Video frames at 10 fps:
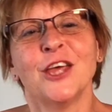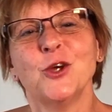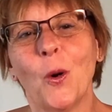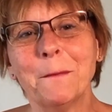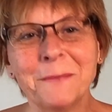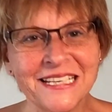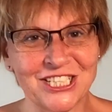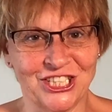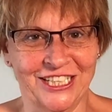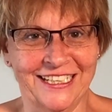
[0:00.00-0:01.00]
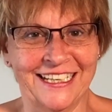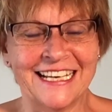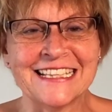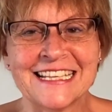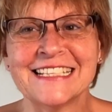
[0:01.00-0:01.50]
Your mission
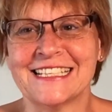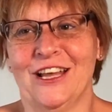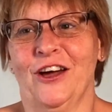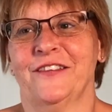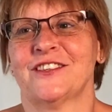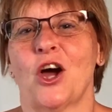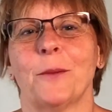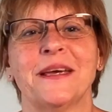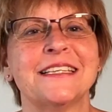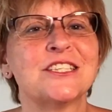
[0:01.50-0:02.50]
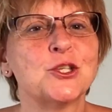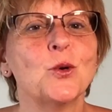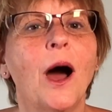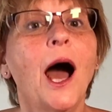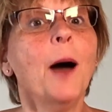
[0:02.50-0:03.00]
in this lifetime is
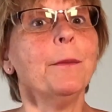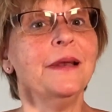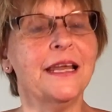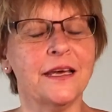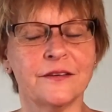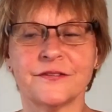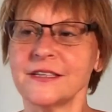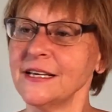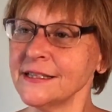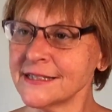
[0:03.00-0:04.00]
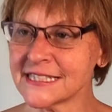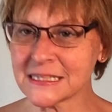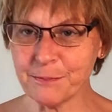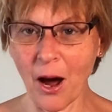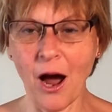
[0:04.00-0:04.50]
to uplift,
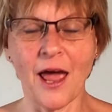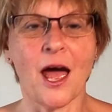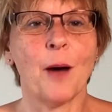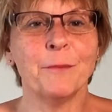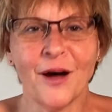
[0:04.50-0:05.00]
inspire,